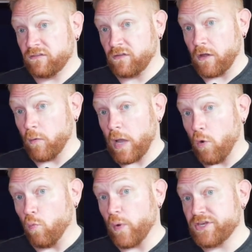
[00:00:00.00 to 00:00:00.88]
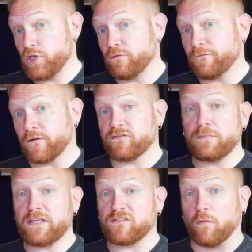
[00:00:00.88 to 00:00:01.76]
So, when you first
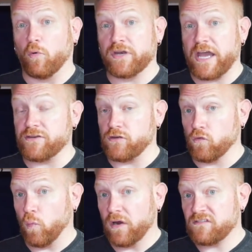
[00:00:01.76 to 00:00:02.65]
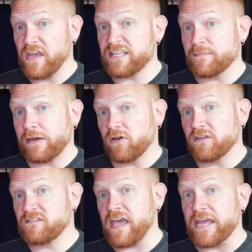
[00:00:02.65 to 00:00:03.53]
meet someone and you want to take them out on
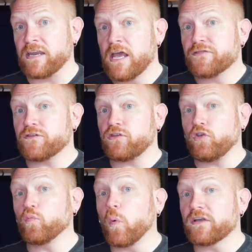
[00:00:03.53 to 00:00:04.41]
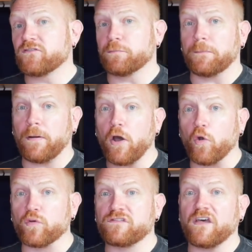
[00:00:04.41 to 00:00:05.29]
a date, then you want to
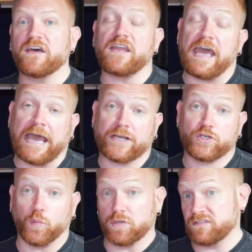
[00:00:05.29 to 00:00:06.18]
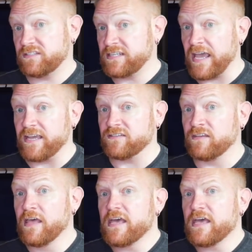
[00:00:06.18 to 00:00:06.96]
propose an actual date.